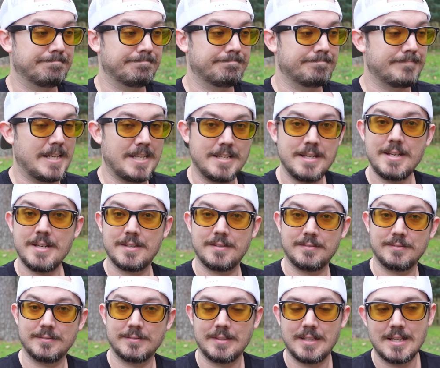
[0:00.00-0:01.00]
They did it.
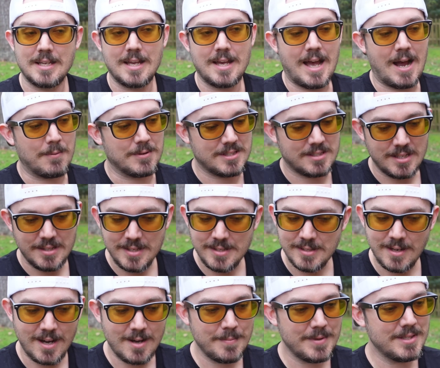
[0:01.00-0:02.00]
I would see these
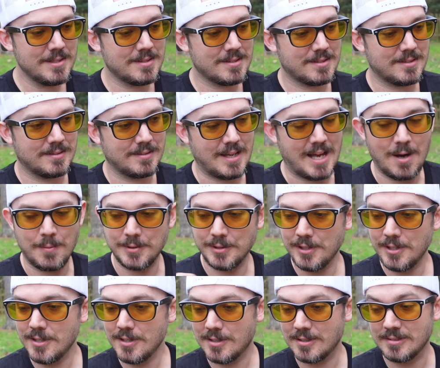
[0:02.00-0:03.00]
comments, I would
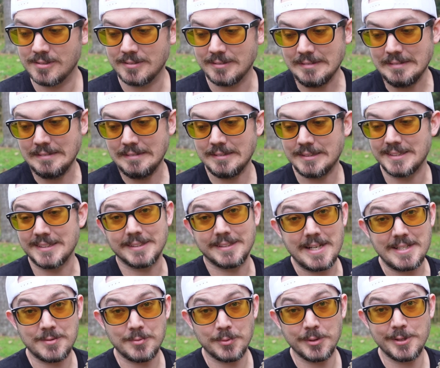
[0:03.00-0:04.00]
look, ooh,
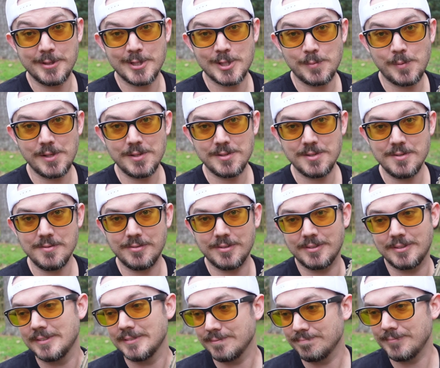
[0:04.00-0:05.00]
that's really expensive,
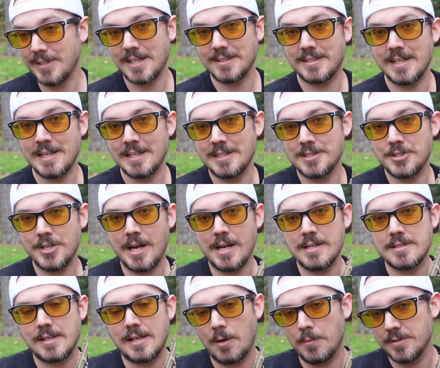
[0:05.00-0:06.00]
not taking a
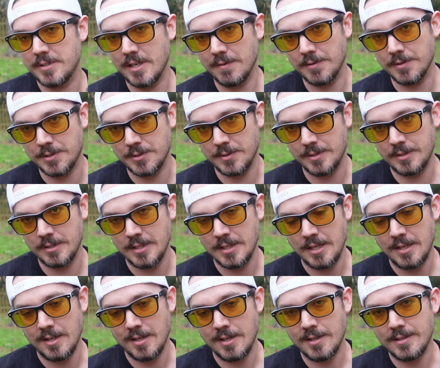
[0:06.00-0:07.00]
chance, and I would never do it.
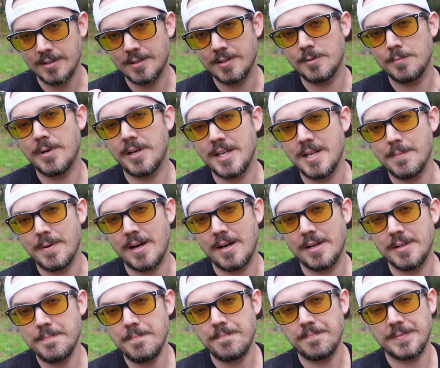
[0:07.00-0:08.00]
Good buddy of
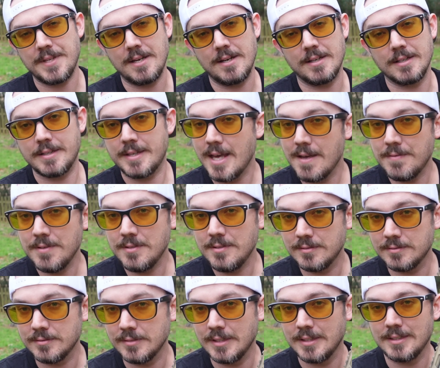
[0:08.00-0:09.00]
mine, Kevin,
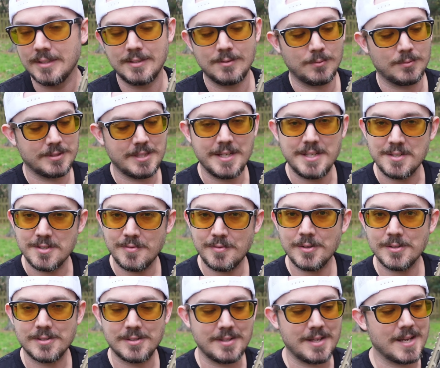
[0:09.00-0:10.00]
I'll tell you his
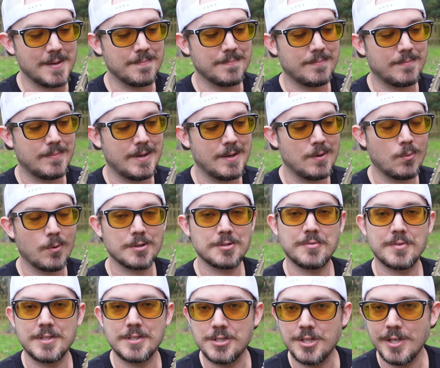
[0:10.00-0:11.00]
first name, works
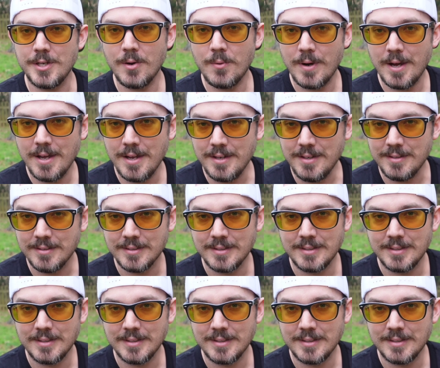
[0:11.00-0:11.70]
for the GOA,